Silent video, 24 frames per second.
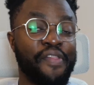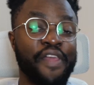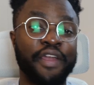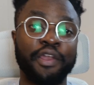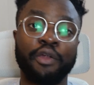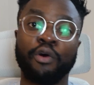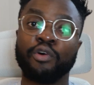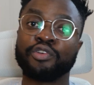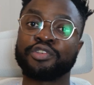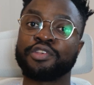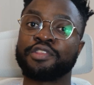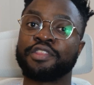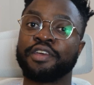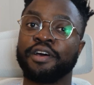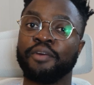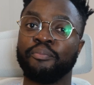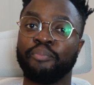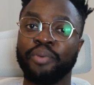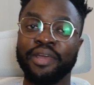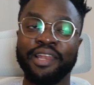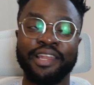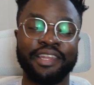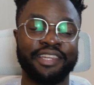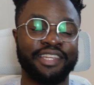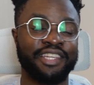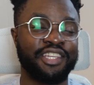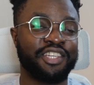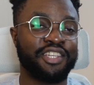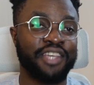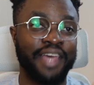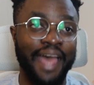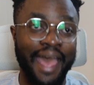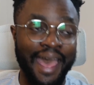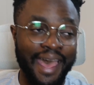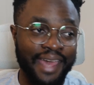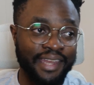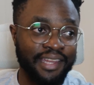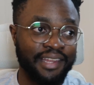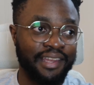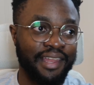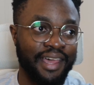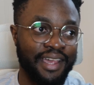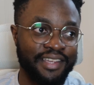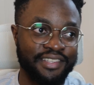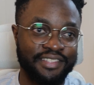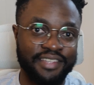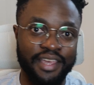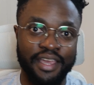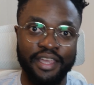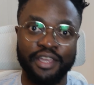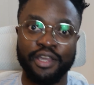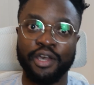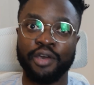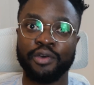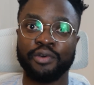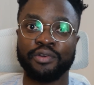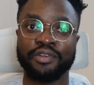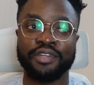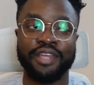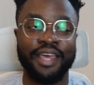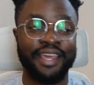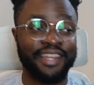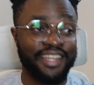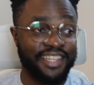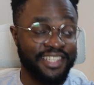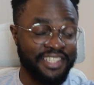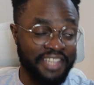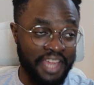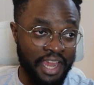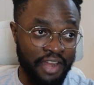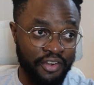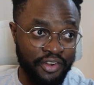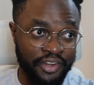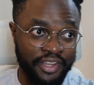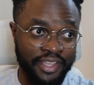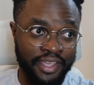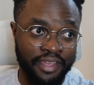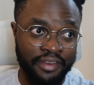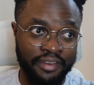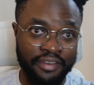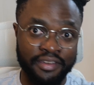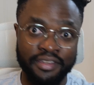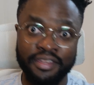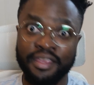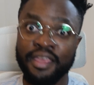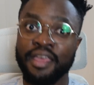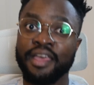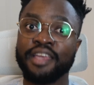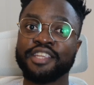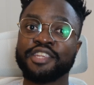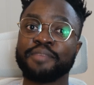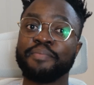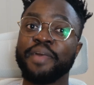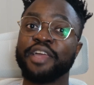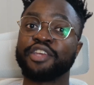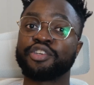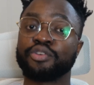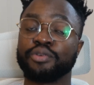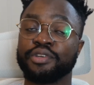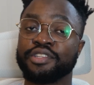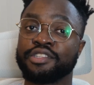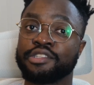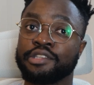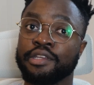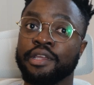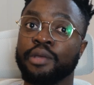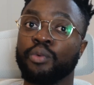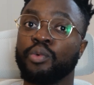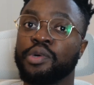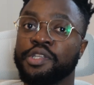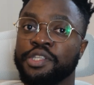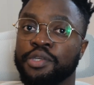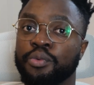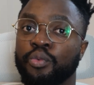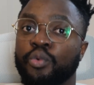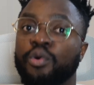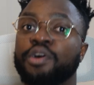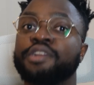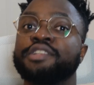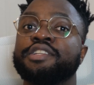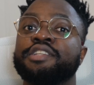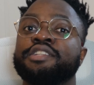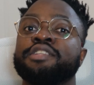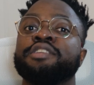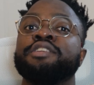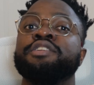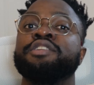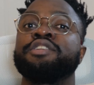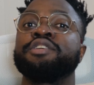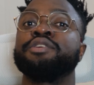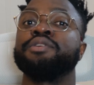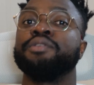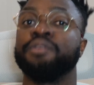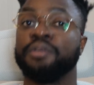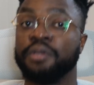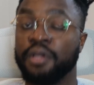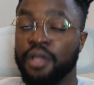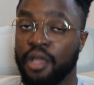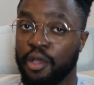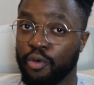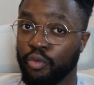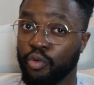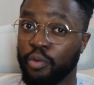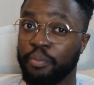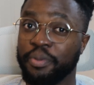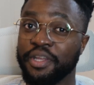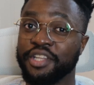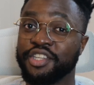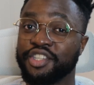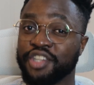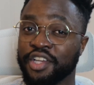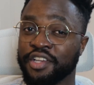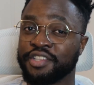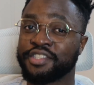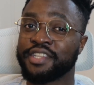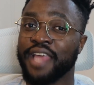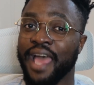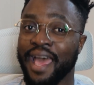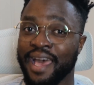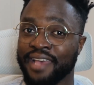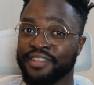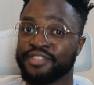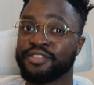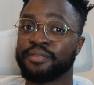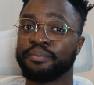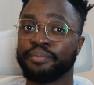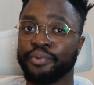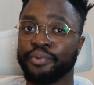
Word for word: But then also the ability to analyze that code and interrogate it to make sure it's doing what you want it to do will be just as